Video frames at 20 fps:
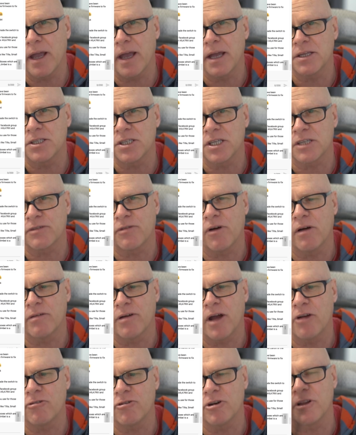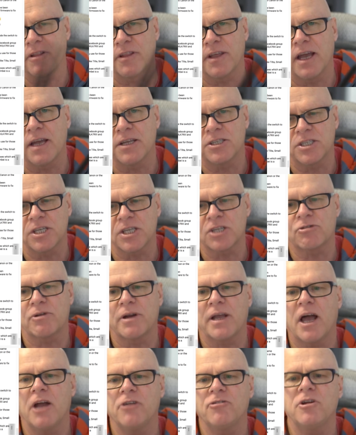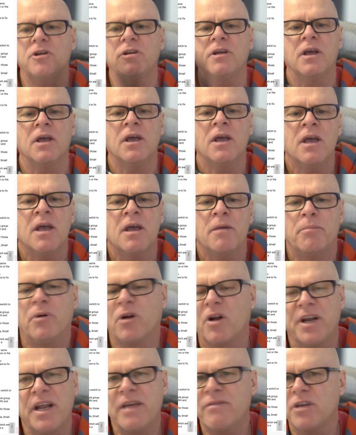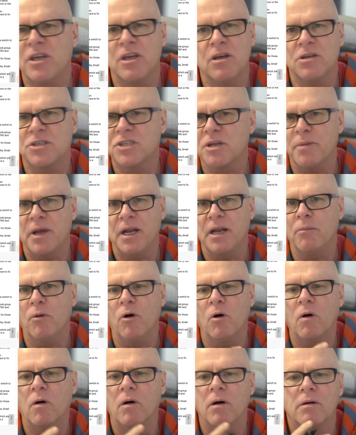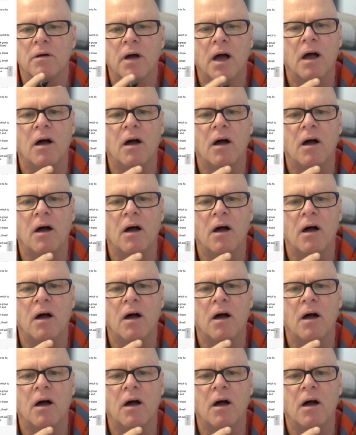my A6500 and the A6300 but I never use them anymore.